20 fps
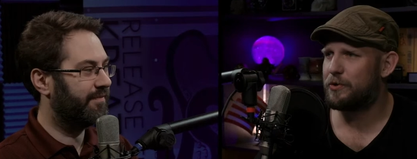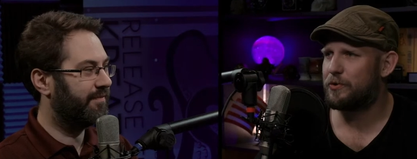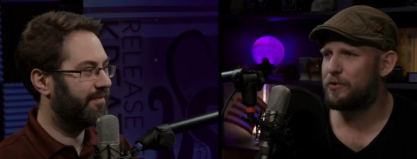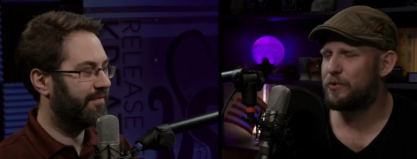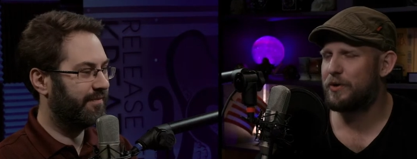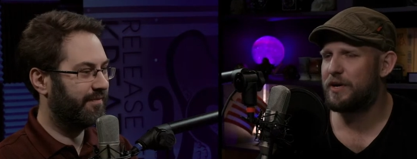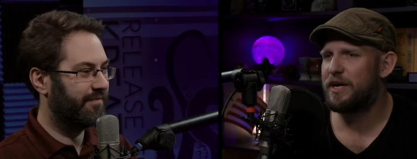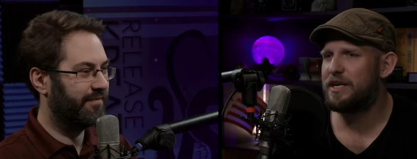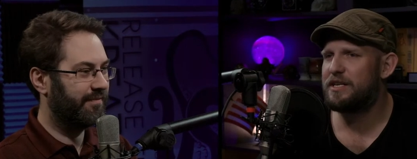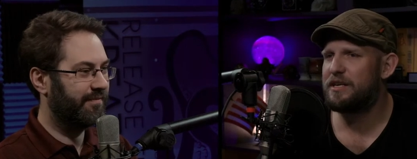Speaker 1: your
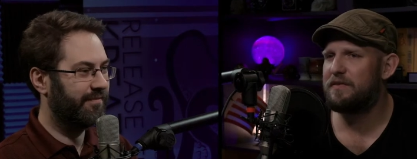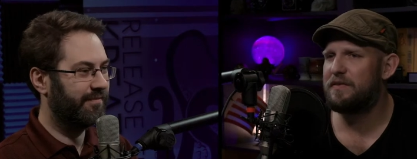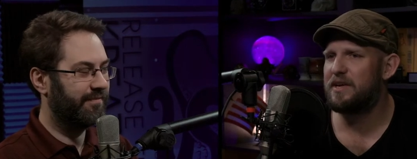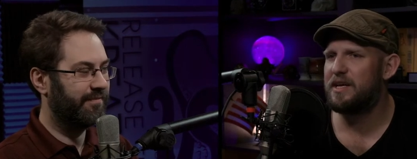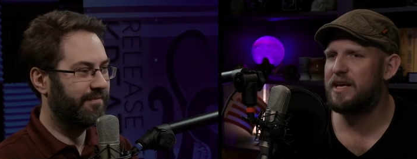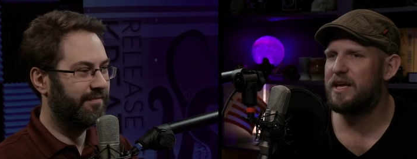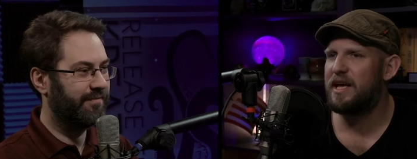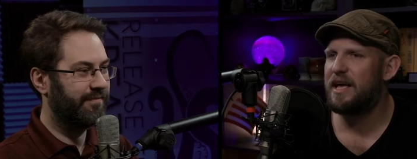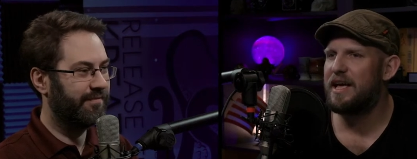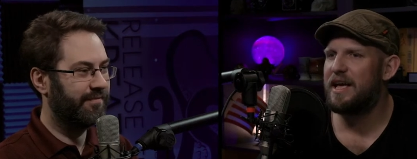
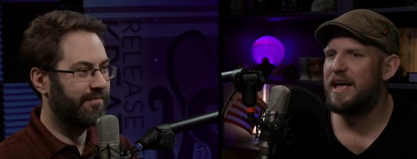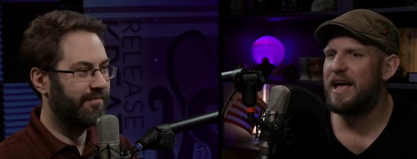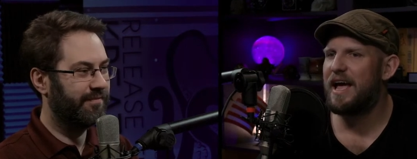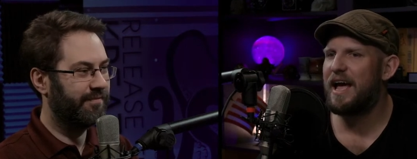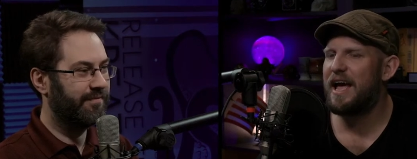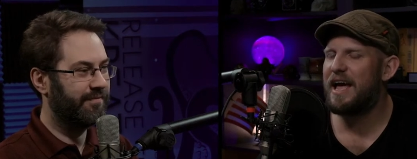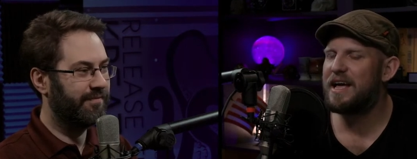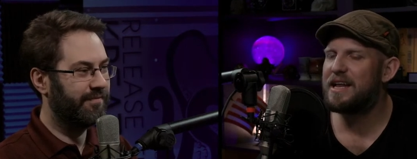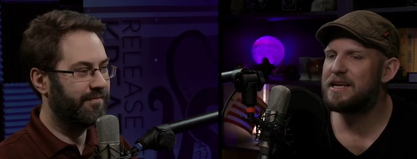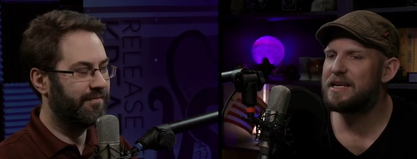creativity
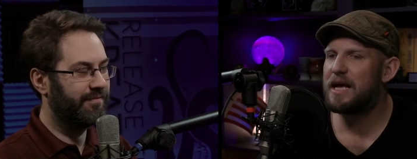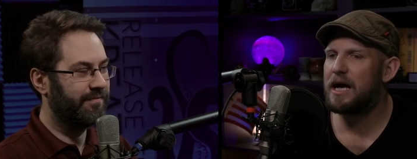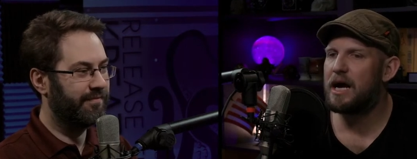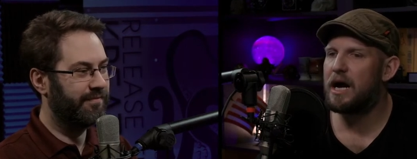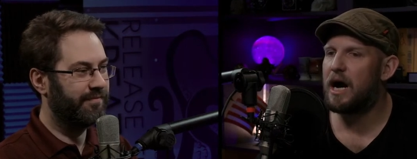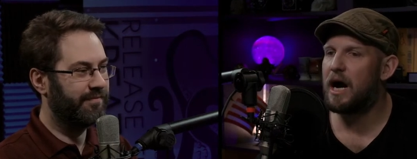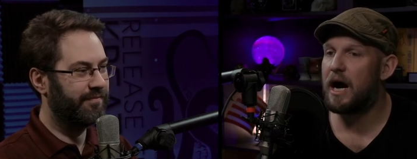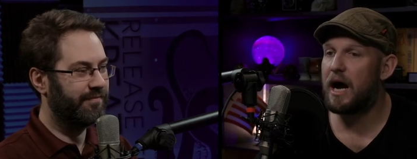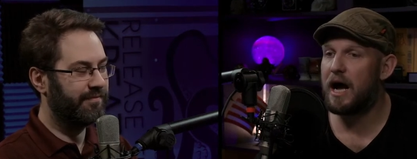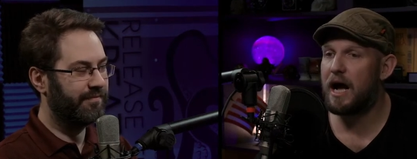and
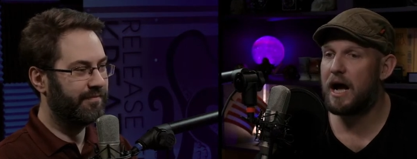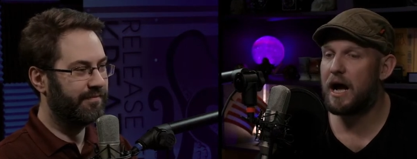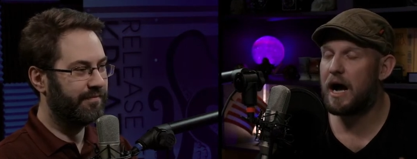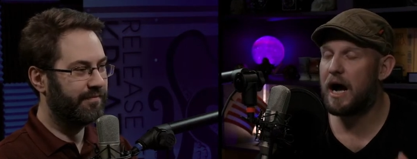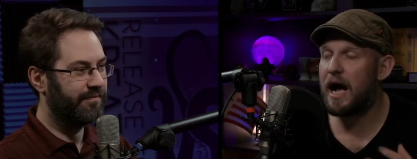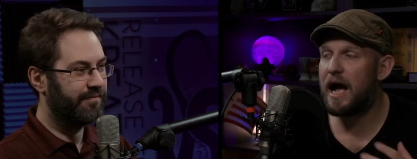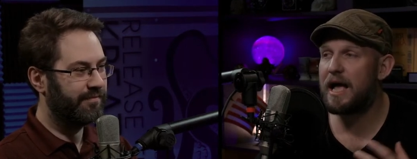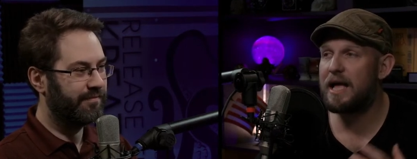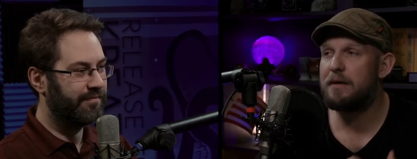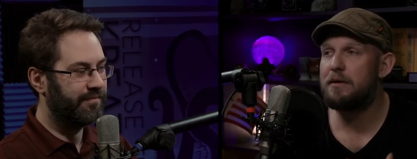
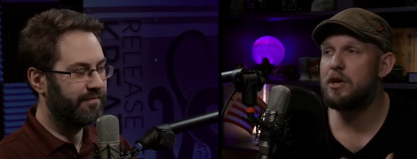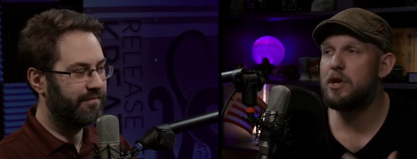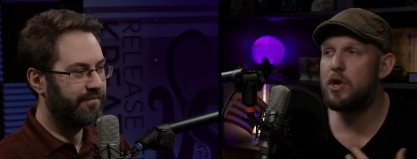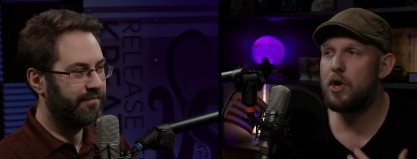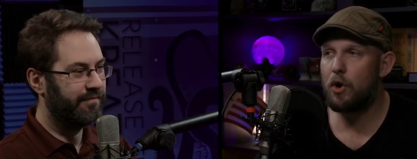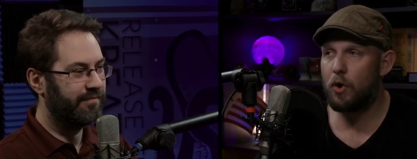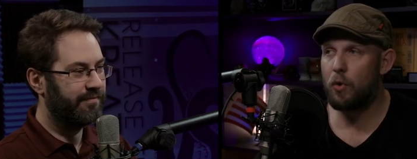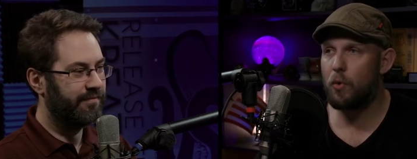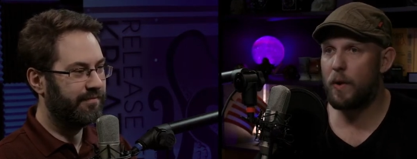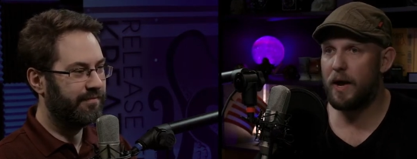I
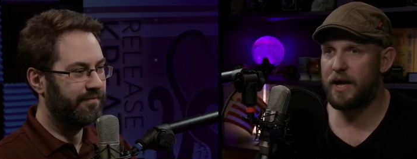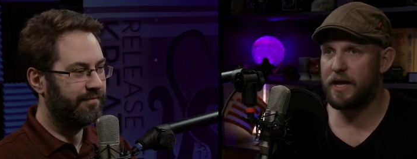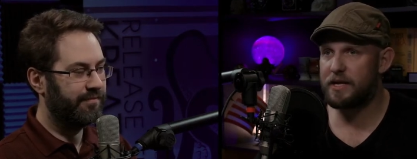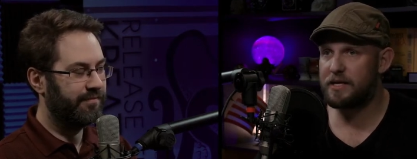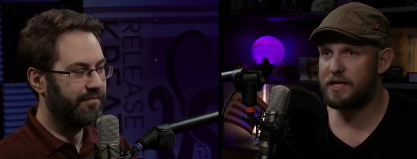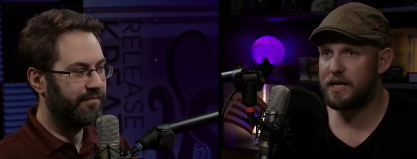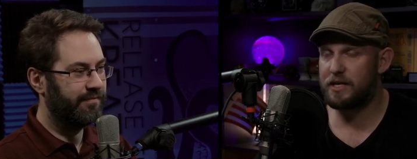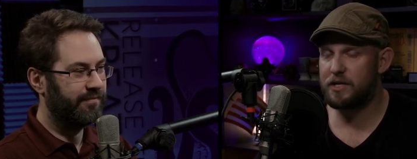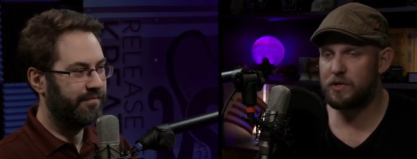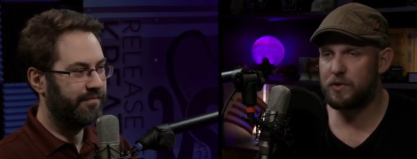in no way
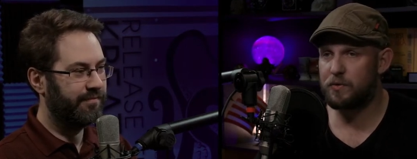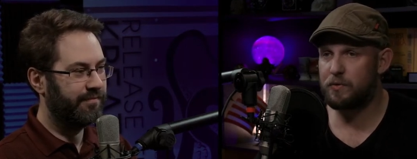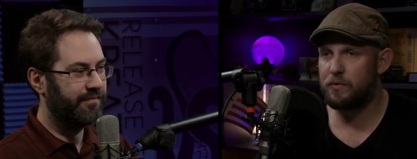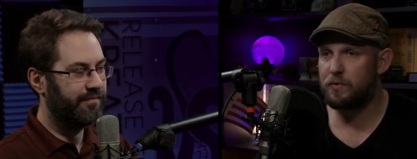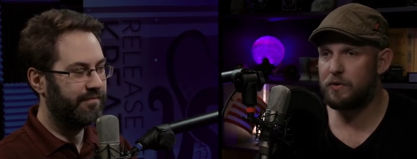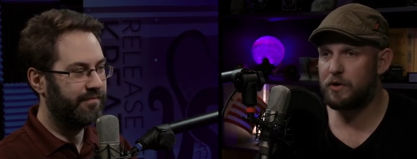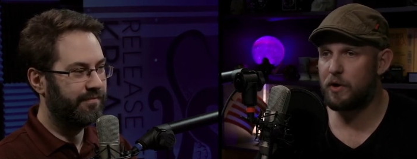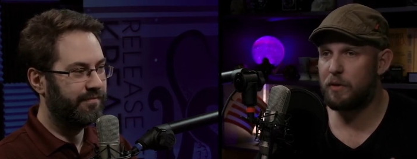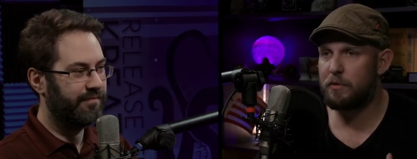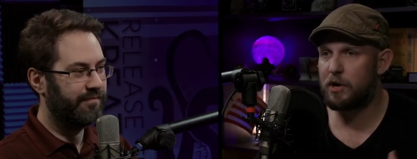intend
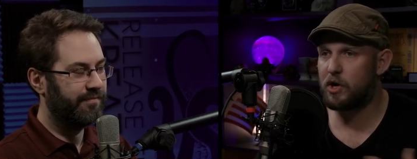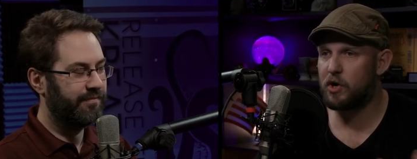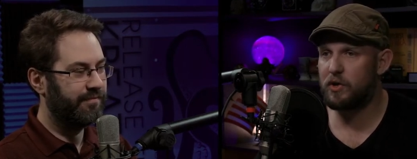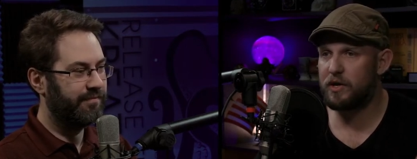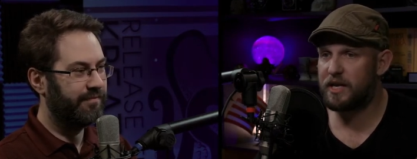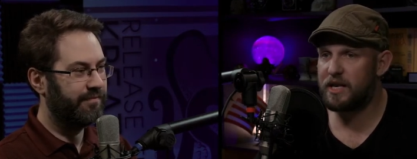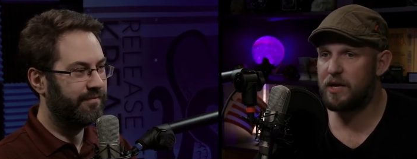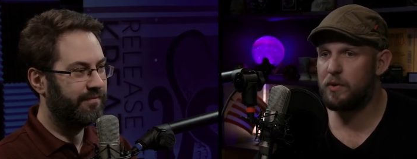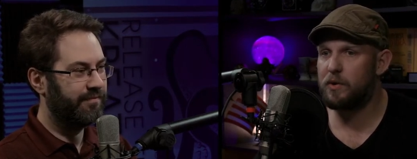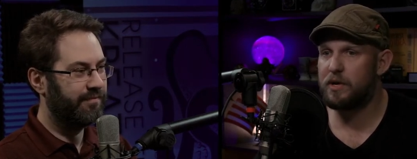to, you know, I'm not
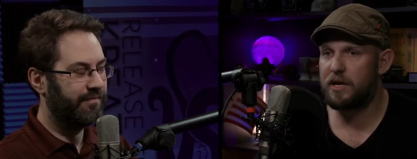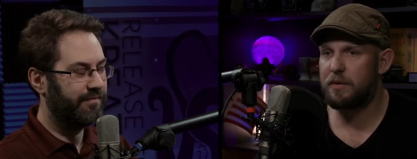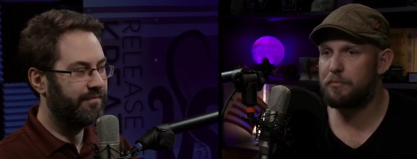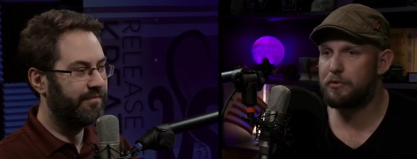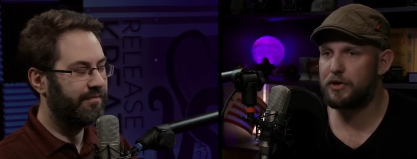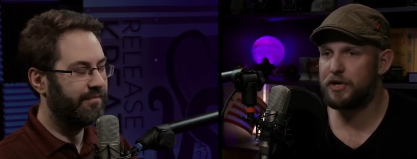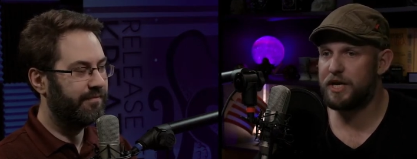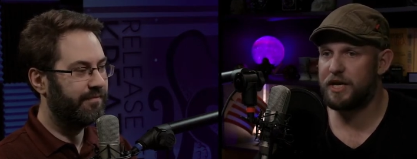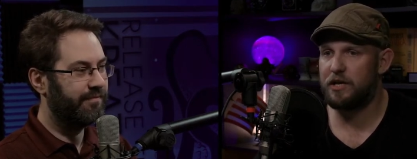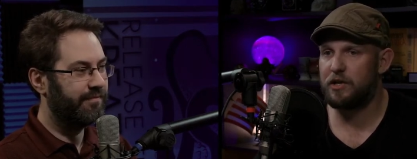calling anyone
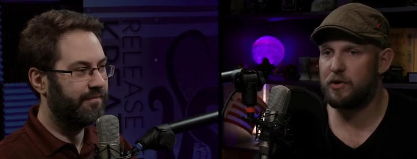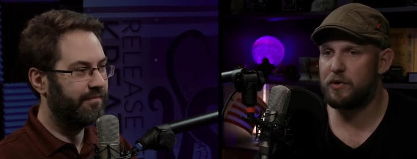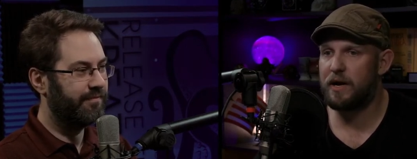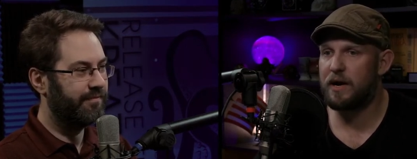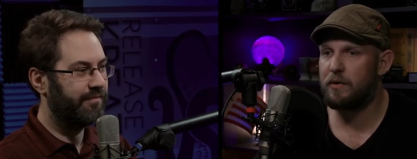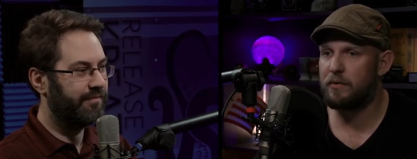in particular